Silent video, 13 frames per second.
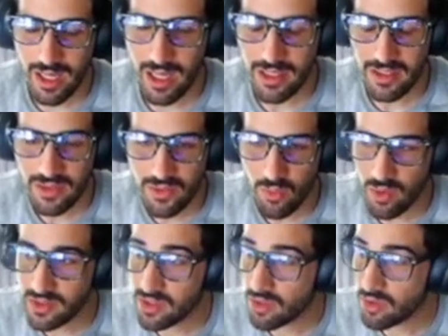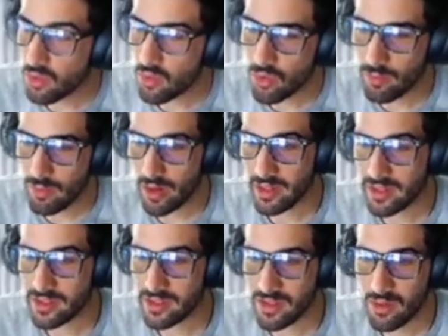towards their local
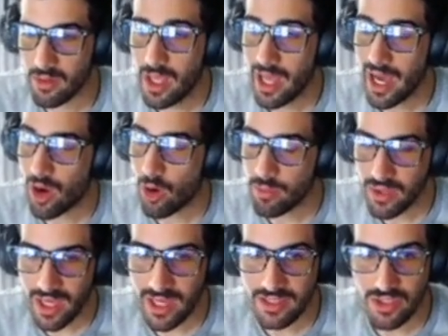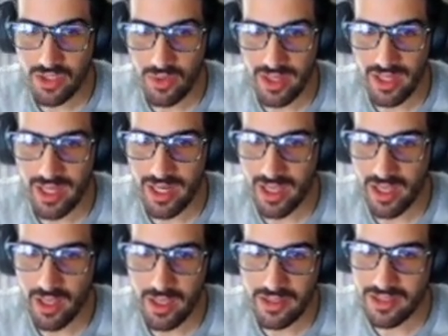markets. So I hope you guys enjoy that.
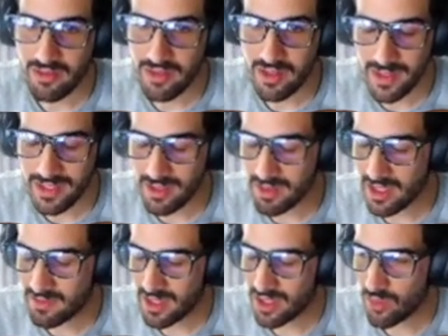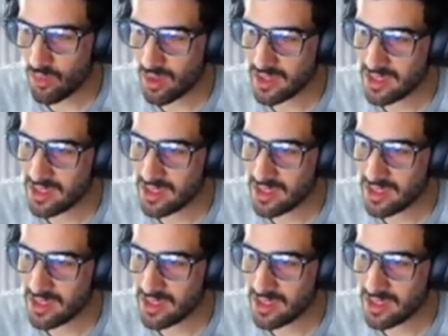It's definitely been something that's been in the works and